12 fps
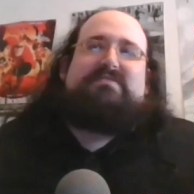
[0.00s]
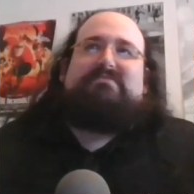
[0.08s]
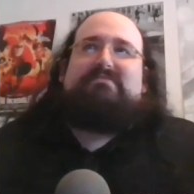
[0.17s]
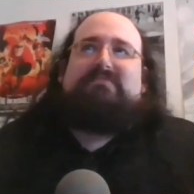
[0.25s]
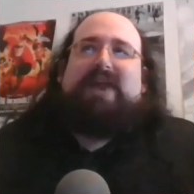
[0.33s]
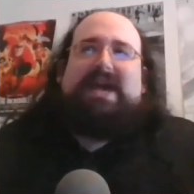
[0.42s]

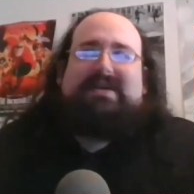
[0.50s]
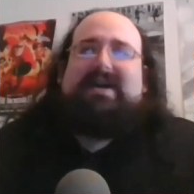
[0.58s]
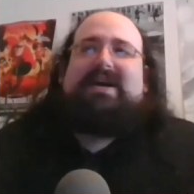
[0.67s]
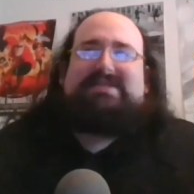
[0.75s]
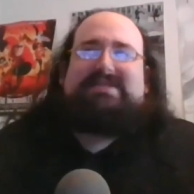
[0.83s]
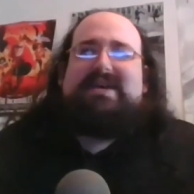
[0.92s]
my
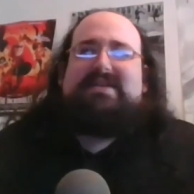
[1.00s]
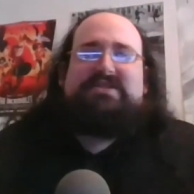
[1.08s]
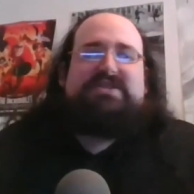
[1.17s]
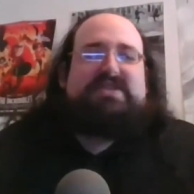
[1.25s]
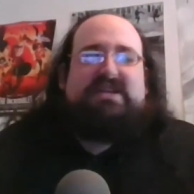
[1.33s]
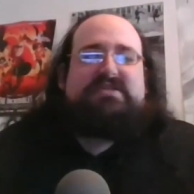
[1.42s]
content
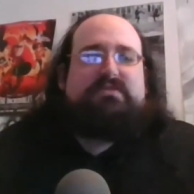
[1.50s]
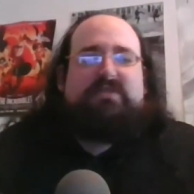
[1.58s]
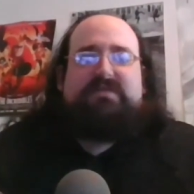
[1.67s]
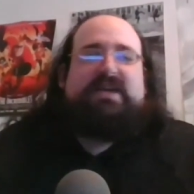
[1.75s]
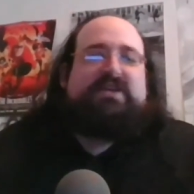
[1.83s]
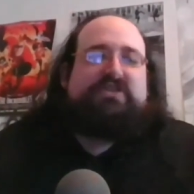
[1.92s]
just is a
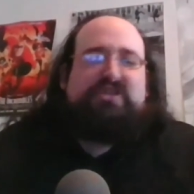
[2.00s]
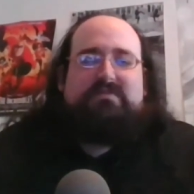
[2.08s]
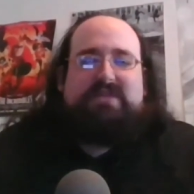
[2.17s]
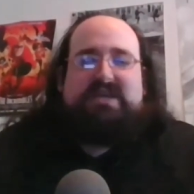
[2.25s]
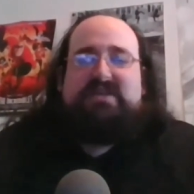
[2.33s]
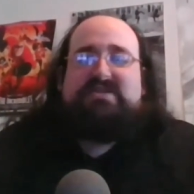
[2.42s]
reflection of
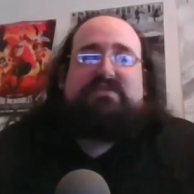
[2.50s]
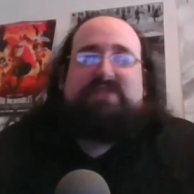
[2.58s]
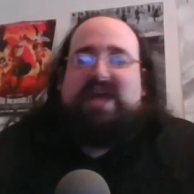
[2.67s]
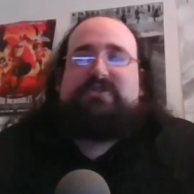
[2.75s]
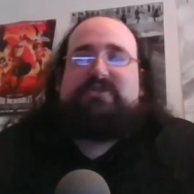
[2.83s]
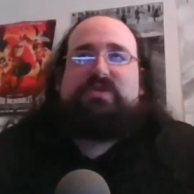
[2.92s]
me. So
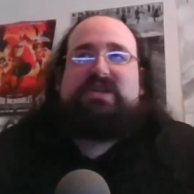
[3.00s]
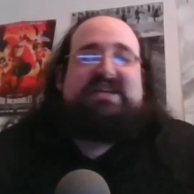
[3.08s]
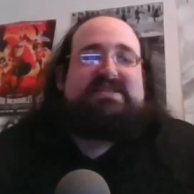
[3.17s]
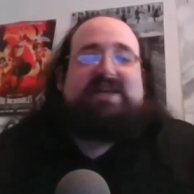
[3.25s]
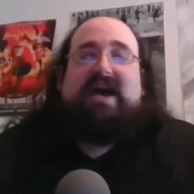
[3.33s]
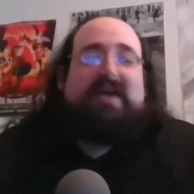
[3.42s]
naturally,
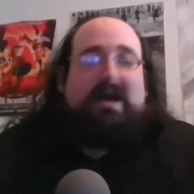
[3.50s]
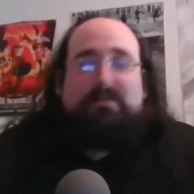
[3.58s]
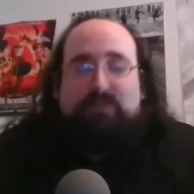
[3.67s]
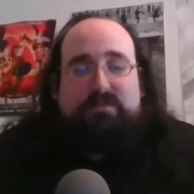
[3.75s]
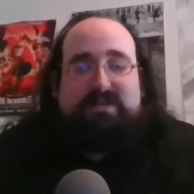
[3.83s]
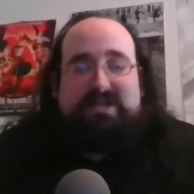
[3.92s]
as I got
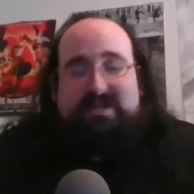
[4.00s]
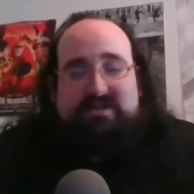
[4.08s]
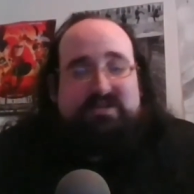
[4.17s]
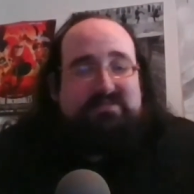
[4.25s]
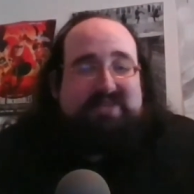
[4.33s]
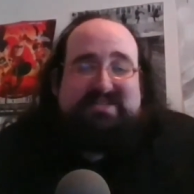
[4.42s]
more
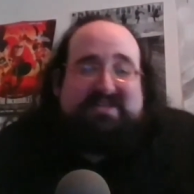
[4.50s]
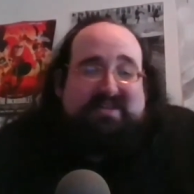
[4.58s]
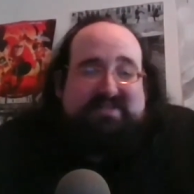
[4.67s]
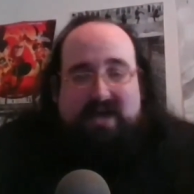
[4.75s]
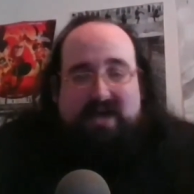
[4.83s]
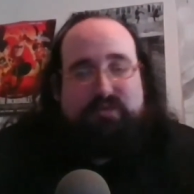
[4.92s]
political, my
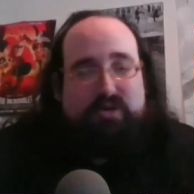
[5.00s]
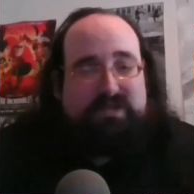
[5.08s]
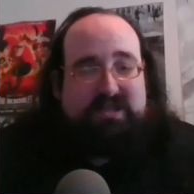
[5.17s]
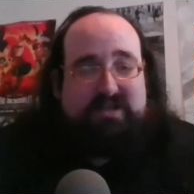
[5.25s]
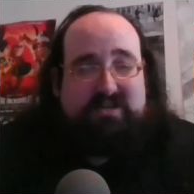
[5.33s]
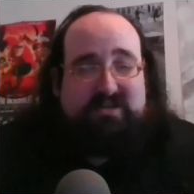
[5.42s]
stuff got more
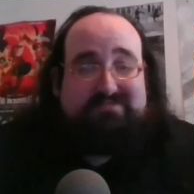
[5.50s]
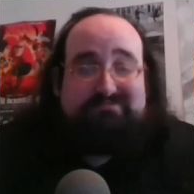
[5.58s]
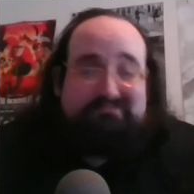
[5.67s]
political.